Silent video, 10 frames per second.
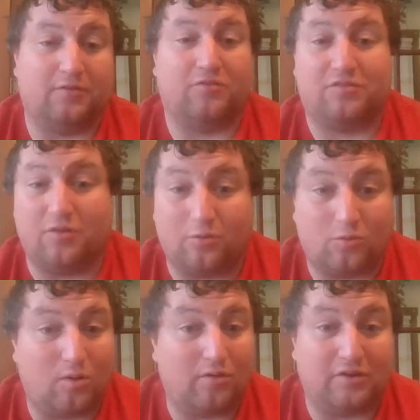There's still
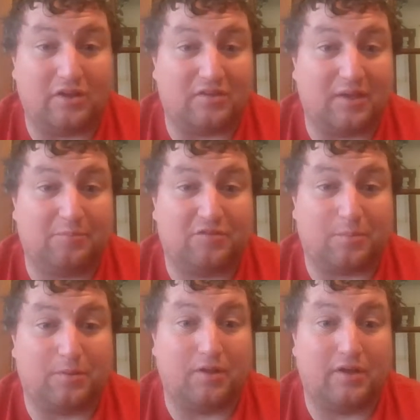quality teams to
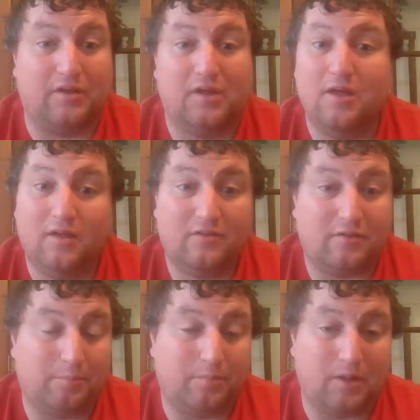play
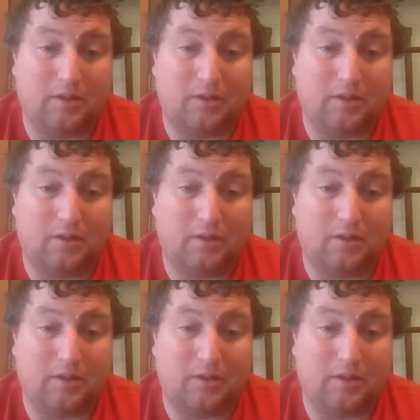to